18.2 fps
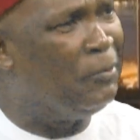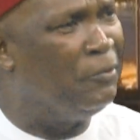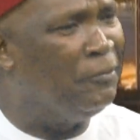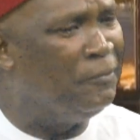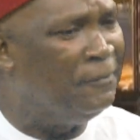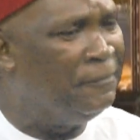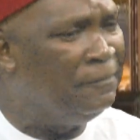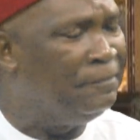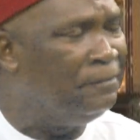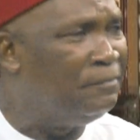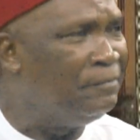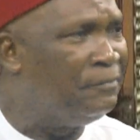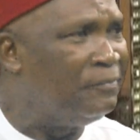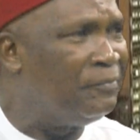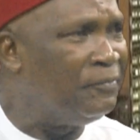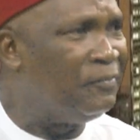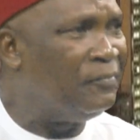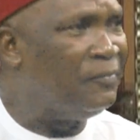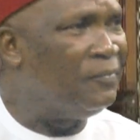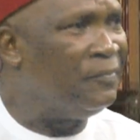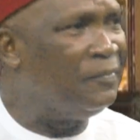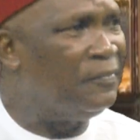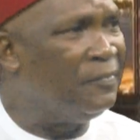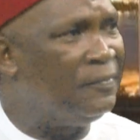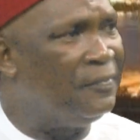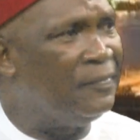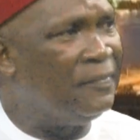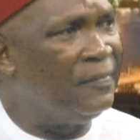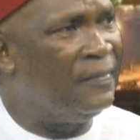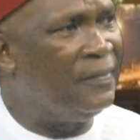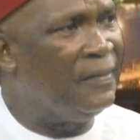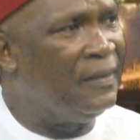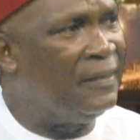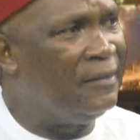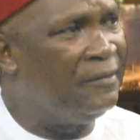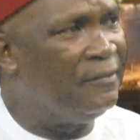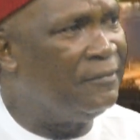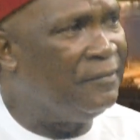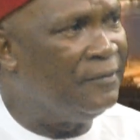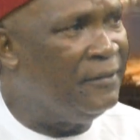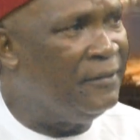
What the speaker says: Dr. George, you have established the fact.